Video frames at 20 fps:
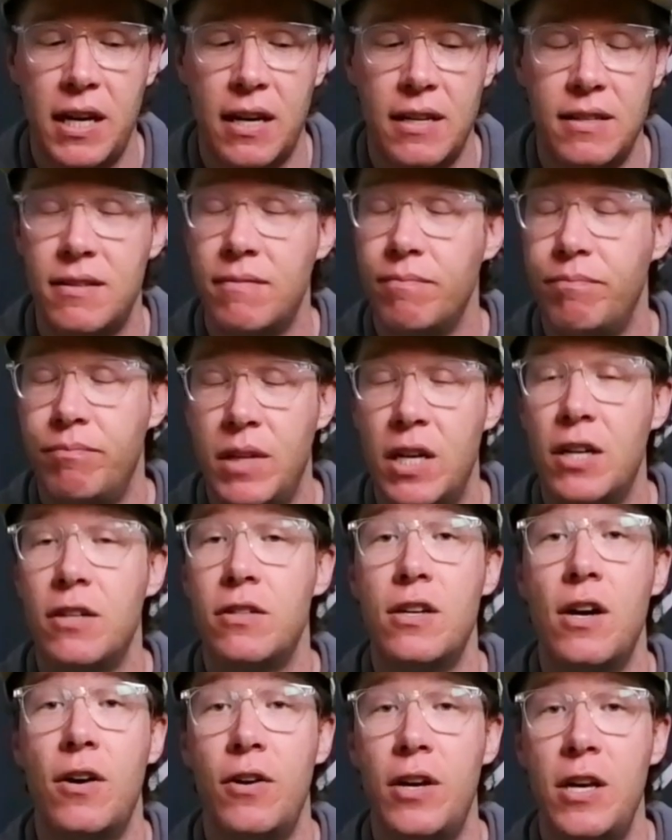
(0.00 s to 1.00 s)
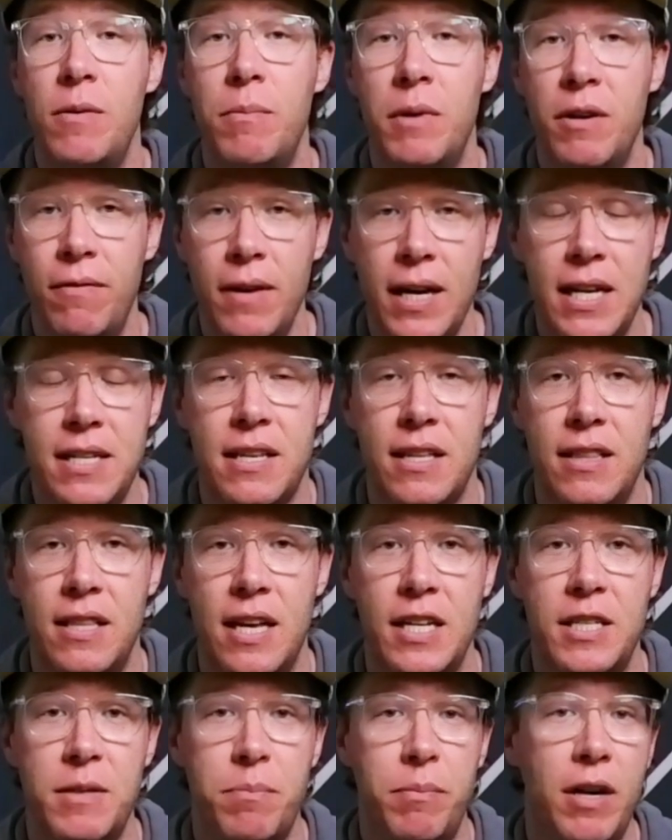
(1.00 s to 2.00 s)
because there's no human face in
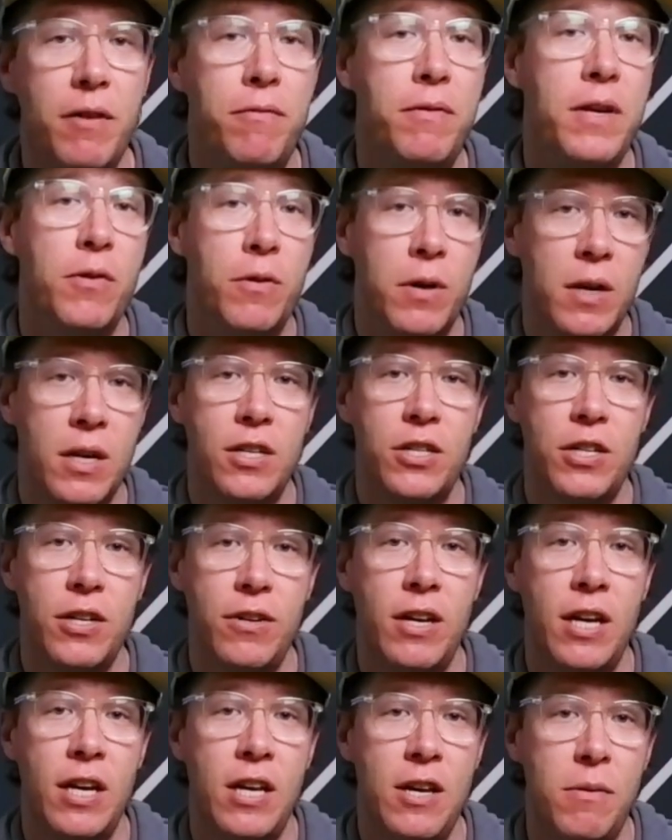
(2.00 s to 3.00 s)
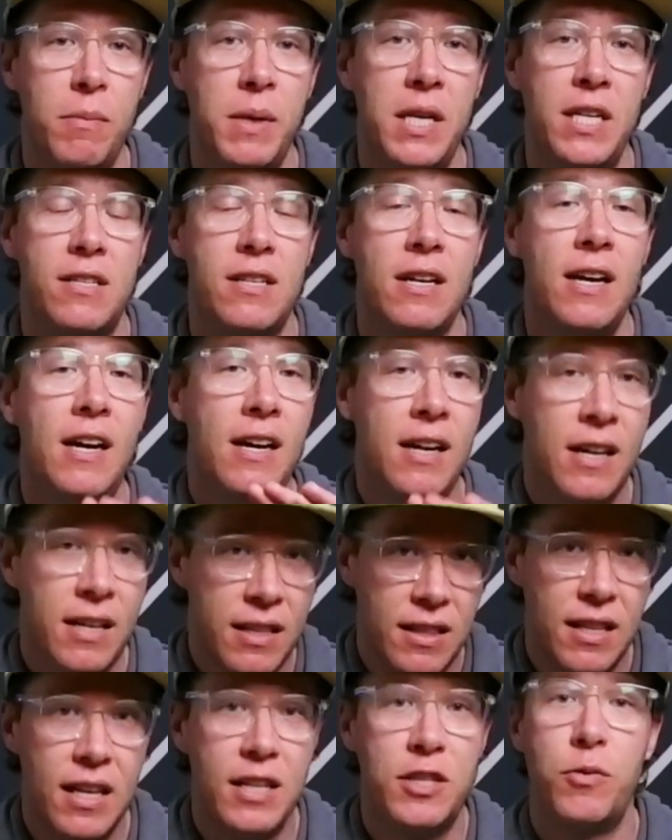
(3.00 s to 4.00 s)
this, but if you are shooting humans,
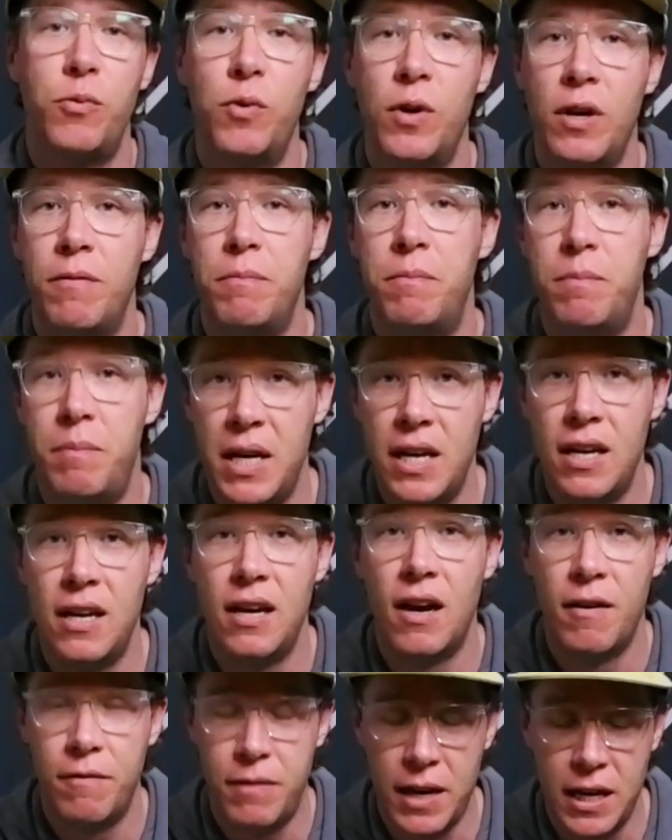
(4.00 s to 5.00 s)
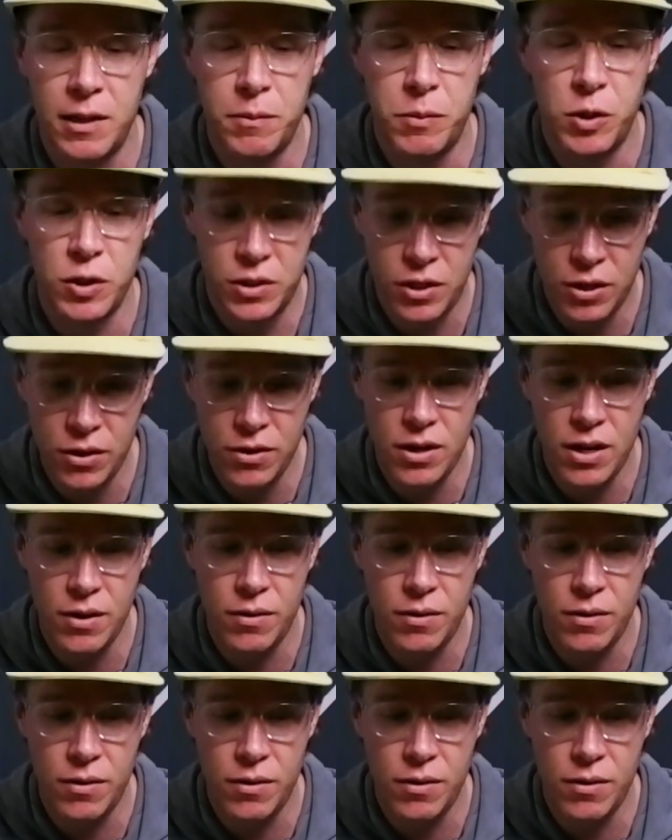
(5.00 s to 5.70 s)
this would be available to